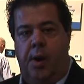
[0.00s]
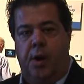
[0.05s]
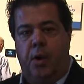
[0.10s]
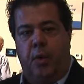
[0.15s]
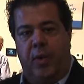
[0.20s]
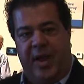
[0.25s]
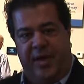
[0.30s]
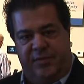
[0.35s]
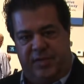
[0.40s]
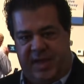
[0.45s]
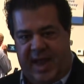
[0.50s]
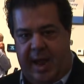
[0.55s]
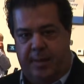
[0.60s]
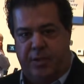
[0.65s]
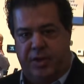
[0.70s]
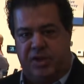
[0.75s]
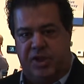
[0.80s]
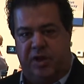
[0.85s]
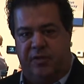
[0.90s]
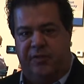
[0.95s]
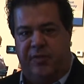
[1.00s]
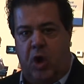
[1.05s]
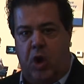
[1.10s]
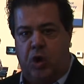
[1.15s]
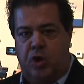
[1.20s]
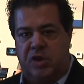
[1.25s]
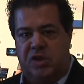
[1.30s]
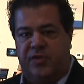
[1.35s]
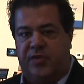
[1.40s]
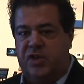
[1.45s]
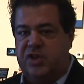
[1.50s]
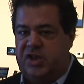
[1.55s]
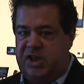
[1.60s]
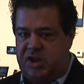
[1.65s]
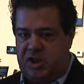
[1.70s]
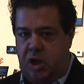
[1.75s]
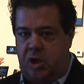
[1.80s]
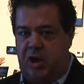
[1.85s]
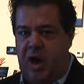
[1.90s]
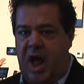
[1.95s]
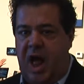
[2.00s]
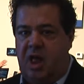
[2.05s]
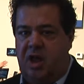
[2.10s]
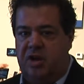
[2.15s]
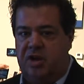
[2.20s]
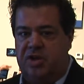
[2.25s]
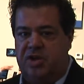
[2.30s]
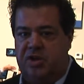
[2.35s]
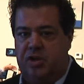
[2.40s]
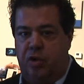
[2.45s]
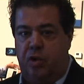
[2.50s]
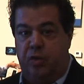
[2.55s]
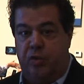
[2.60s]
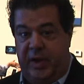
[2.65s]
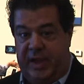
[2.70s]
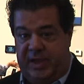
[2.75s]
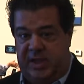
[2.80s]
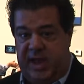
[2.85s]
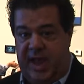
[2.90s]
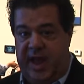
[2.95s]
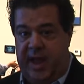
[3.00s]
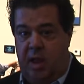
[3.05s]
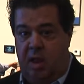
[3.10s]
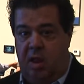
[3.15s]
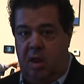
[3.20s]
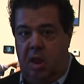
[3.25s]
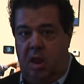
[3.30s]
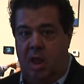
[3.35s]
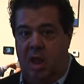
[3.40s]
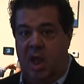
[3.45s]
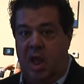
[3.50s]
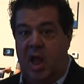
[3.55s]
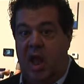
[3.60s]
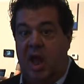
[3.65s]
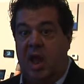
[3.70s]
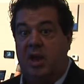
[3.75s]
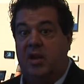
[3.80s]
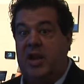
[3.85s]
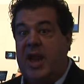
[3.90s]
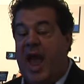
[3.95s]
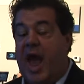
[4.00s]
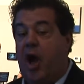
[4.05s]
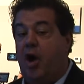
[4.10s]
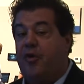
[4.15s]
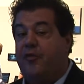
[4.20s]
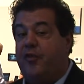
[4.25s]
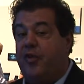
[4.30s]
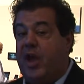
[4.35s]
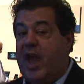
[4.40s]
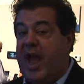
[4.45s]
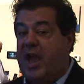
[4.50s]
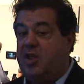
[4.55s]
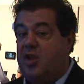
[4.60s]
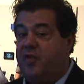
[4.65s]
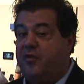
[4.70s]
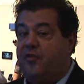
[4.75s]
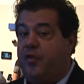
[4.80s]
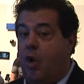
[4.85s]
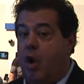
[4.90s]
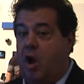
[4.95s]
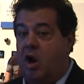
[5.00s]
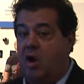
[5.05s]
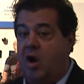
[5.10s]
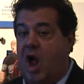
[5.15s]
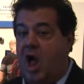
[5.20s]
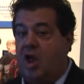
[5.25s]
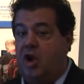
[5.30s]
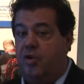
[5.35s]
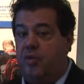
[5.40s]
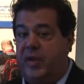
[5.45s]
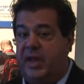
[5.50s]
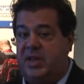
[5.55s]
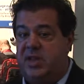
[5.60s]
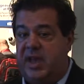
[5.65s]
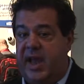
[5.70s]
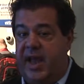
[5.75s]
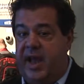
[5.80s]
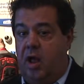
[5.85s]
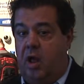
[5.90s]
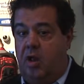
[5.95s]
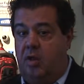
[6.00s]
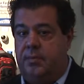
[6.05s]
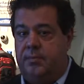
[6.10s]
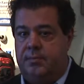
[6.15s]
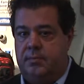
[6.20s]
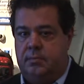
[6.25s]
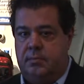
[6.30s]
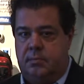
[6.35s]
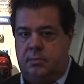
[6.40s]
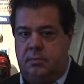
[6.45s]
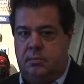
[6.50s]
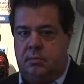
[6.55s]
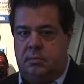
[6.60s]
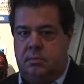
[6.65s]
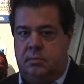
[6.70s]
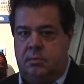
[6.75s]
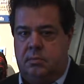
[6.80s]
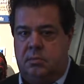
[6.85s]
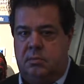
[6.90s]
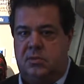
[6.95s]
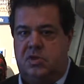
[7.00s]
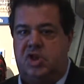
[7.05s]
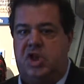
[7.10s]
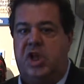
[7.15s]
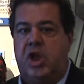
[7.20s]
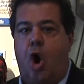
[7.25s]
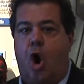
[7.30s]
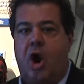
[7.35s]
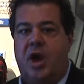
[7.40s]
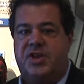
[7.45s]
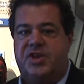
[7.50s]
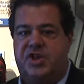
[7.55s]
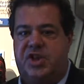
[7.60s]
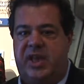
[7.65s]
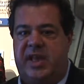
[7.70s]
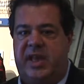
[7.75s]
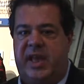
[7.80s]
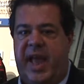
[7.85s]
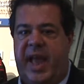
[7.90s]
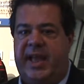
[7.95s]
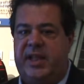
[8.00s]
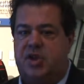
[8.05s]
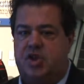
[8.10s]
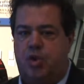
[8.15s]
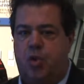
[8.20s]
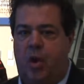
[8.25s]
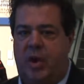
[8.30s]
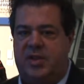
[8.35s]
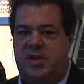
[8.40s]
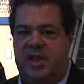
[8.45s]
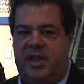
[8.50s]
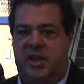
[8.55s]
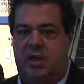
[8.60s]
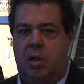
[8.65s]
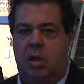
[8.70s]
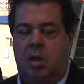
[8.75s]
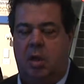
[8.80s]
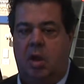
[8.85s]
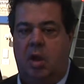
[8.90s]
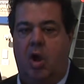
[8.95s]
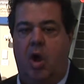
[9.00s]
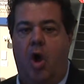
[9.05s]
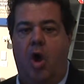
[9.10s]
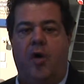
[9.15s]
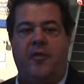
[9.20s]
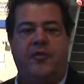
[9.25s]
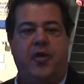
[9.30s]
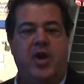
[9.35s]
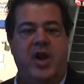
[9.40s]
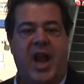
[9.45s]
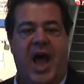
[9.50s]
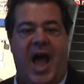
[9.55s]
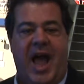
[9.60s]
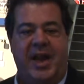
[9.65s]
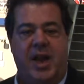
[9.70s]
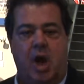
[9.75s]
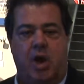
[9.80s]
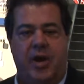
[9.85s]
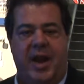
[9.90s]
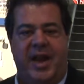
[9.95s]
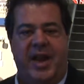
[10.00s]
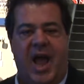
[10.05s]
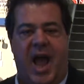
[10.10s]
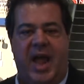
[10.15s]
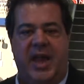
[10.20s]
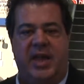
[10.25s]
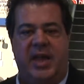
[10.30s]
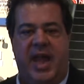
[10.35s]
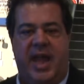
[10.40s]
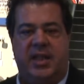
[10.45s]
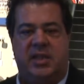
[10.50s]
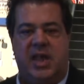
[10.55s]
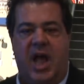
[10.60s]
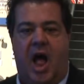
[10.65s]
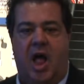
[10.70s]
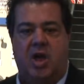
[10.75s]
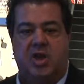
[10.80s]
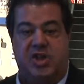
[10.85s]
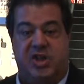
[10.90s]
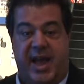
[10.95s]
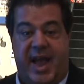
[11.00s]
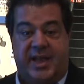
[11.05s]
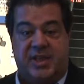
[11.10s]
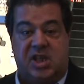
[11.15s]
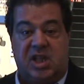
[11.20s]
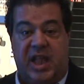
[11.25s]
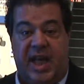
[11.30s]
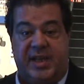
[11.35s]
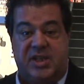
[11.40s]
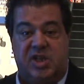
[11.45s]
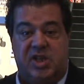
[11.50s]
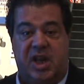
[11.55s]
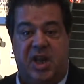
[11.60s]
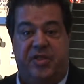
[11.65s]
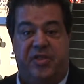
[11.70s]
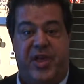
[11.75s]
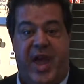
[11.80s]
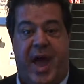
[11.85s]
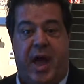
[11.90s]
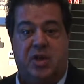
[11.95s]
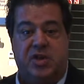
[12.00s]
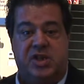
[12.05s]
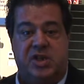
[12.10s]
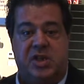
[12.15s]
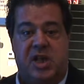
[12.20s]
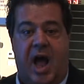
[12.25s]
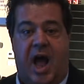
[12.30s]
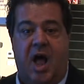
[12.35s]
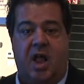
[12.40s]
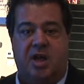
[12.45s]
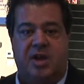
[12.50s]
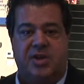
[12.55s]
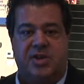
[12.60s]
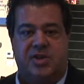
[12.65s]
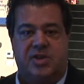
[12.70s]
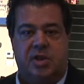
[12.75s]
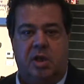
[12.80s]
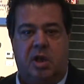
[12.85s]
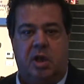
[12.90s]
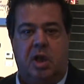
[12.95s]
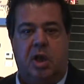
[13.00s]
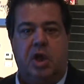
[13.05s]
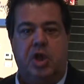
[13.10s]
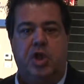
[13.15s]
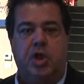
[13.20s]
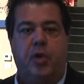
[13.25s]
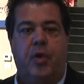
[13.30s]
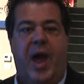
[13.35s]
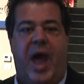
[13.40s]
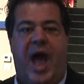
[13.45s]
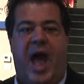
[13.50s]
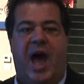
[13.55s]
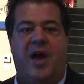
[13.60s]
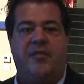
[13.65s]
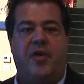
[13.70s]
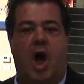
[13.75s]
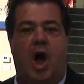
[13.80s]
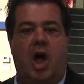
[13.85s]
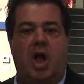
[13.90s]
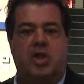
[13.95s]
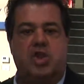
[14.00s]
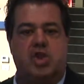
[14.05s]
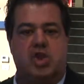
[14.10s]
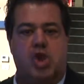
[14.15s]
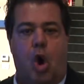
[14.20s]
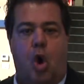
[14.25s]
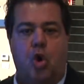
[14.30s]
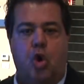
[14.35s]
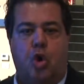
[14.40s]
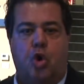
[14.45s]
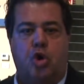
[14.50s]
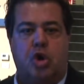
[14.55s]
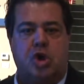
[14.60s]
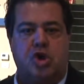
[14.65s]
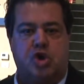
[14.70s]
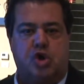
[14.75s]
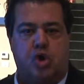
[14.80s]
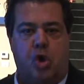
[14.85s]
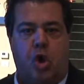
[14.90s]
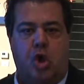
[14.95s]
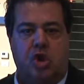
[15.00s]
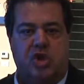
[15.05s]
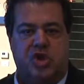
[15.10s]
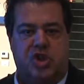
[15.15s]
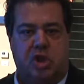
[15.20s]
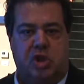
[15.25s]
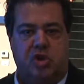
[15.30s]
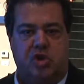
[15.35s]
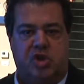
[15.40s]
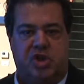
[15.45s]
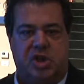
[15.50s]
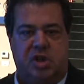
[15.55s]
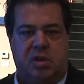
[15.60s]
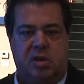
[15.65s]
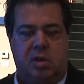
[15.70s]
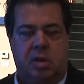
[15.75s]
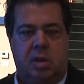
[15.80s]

we have tablets and phones for $600 retail. Now if we add the $400 retail TRC 820 for $998, yes, less than $1,000, you have a Total Control solution.